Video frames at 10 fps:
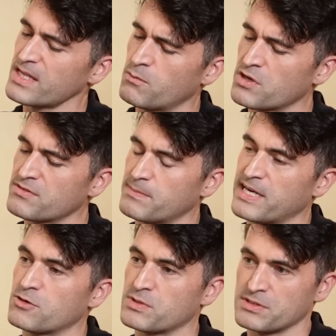And what if the
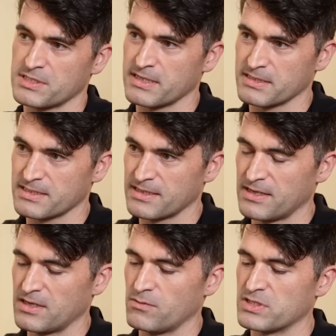pale blue dot
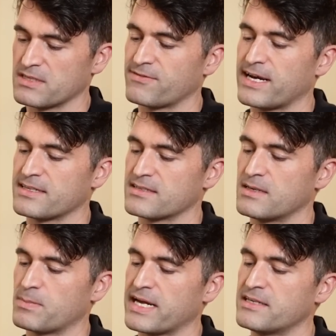was in fact
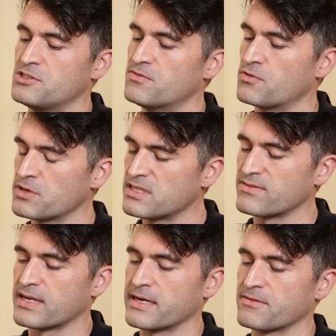a planet devoid of
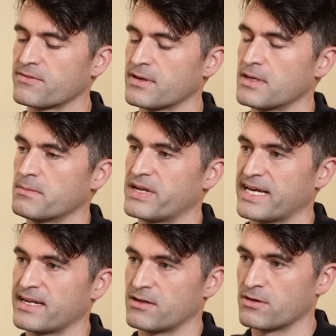life, but it
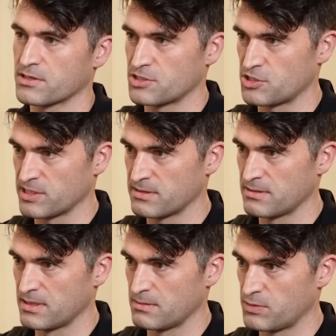had oxygen
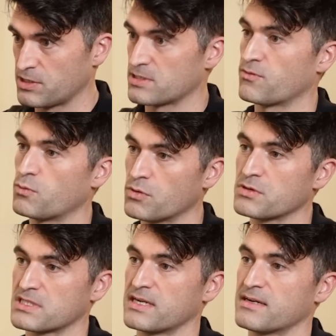because of
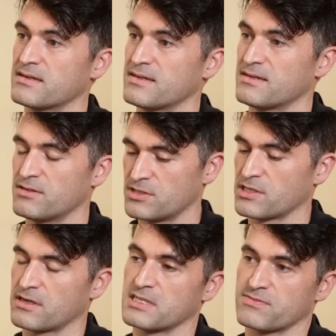water
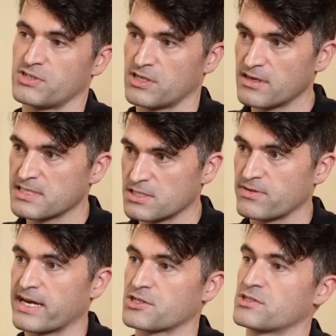undergoing this photolysis
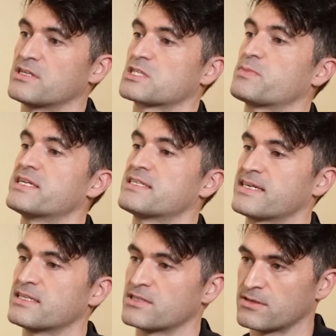reaction, splitting
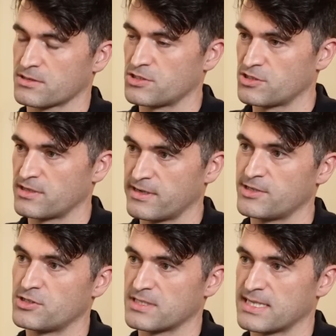into oxygen and
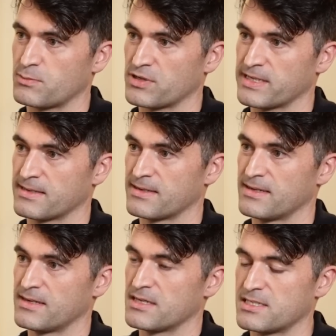hydrogen separately.
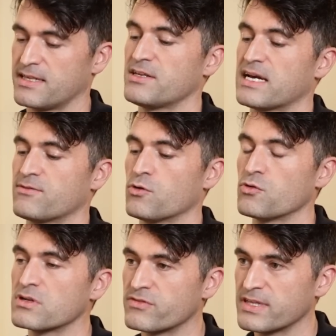So then you have
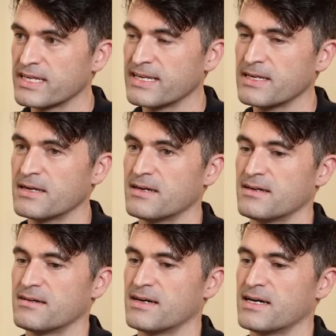all of the
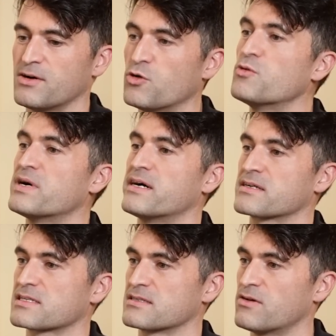uh,
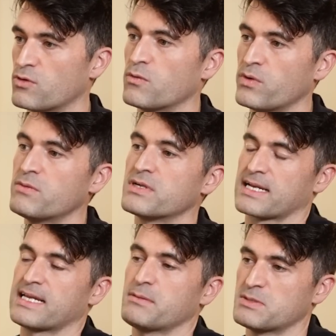hallmarks of what we
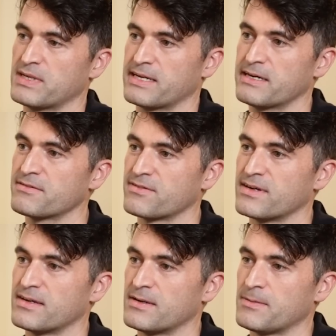claim to be life,
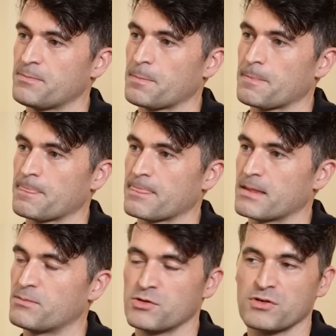mm -hmm.
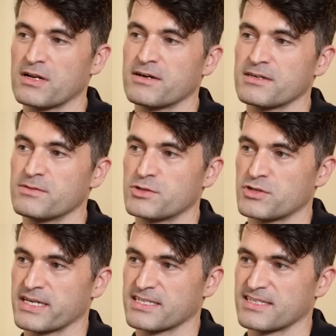but all along you were
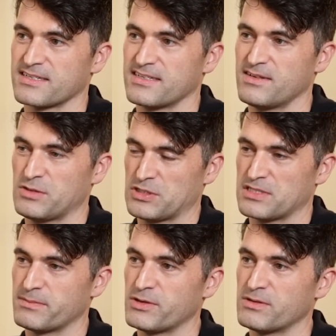tricked. It was
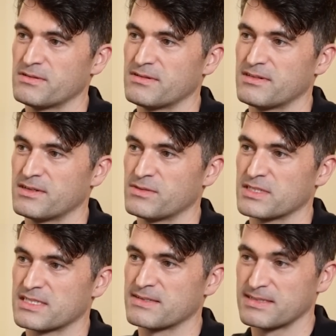just a moon that
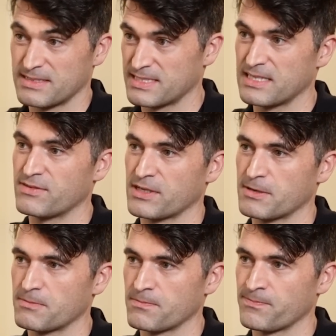was de deceiving you.